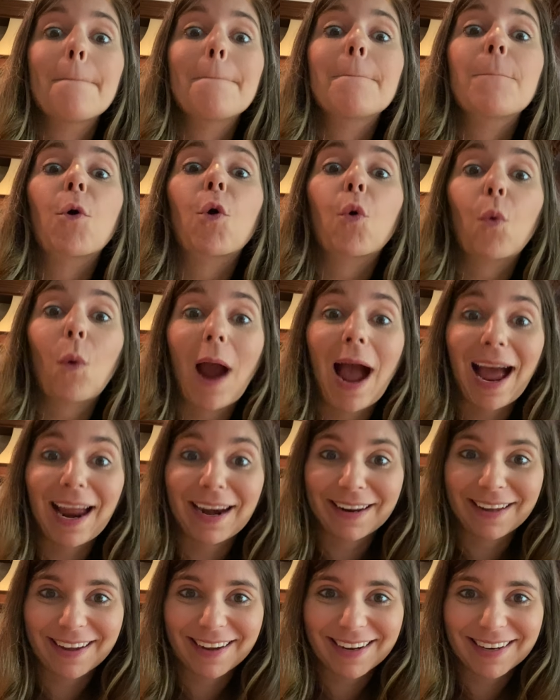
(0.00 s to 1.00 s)

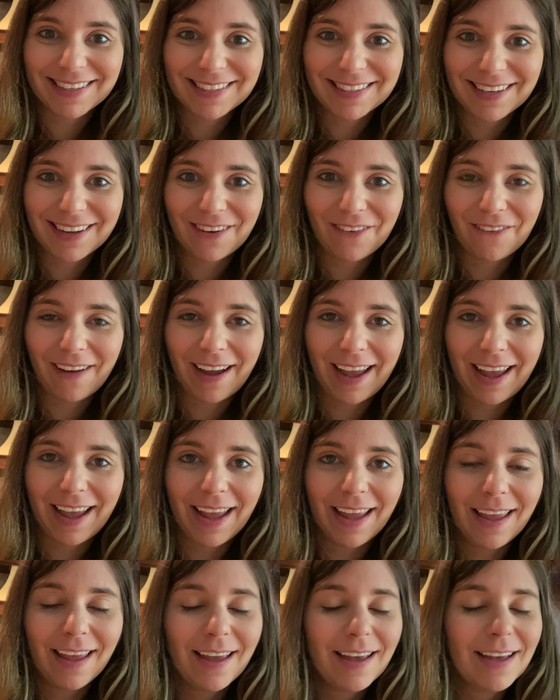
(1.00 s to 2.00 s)
product,
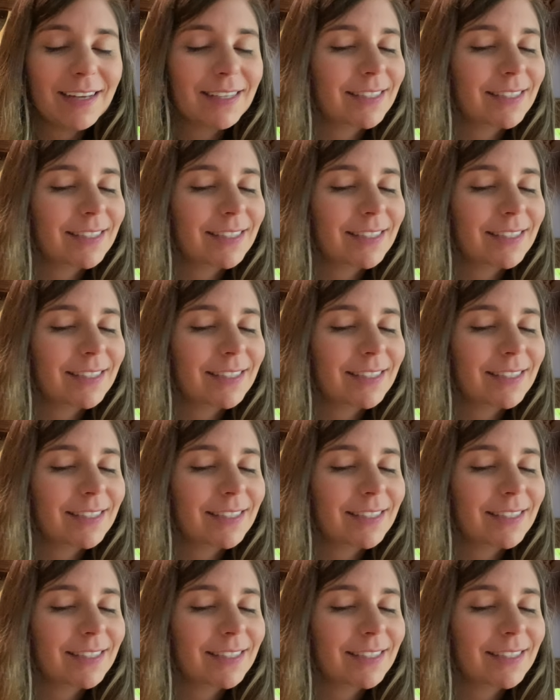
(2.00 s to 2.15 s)
okay?